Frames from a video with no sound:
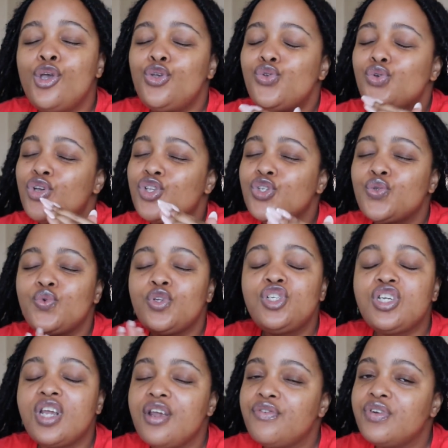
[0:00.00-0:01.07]
You can
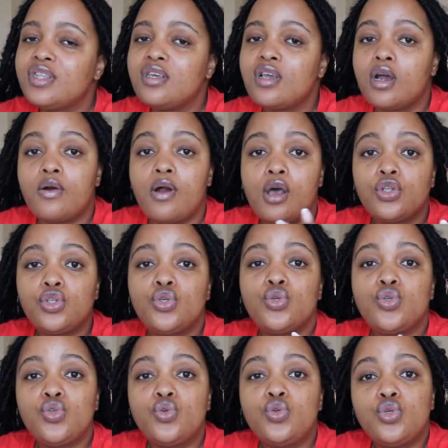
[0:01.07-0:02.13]
switch everything around to
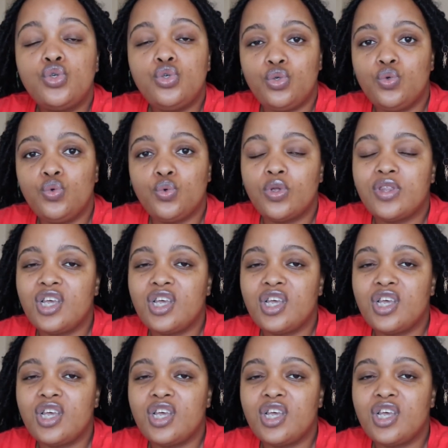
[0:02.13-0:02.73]
suit you.